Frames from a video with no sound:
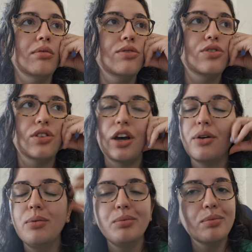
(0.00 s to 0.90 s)

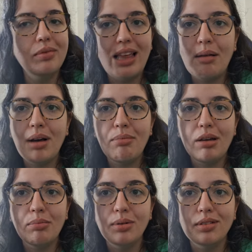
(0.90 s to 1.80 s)
So that might be
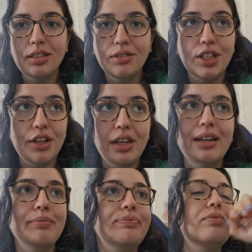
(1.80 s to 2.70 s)
on pause till the new
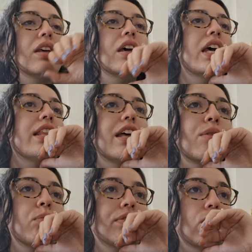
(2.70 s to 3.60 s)
year.
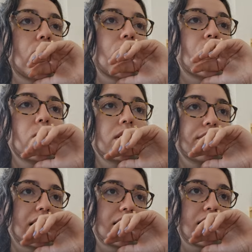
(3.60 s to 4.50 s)
Then we've got all
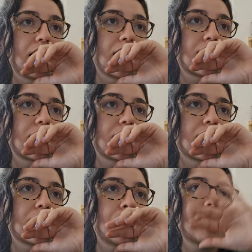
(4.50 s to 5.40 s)
of these
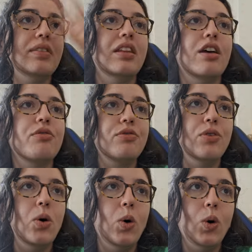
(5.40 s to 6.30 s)
tasks
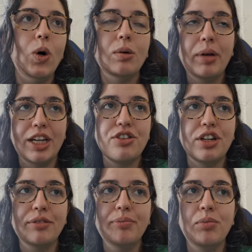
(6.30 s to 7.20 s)
for
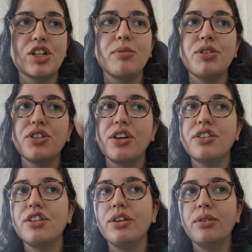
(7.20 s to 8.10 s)
Patreon, which I'm just going
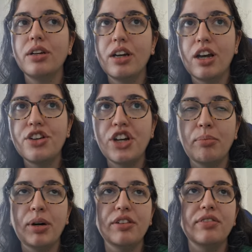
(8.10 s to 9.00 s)
to
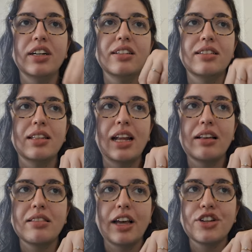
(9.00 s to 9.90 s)
jump over to the
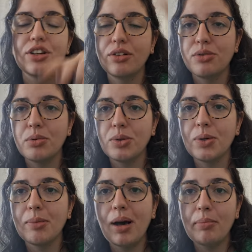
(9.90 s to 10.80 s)
next section because we'll
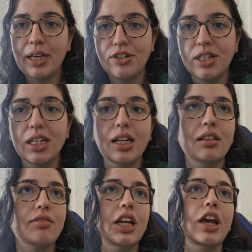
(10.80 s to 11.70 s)
talk about Patreon in
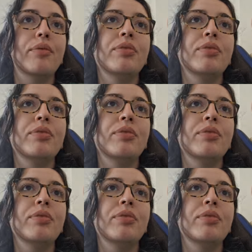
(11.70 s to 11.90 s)
another video.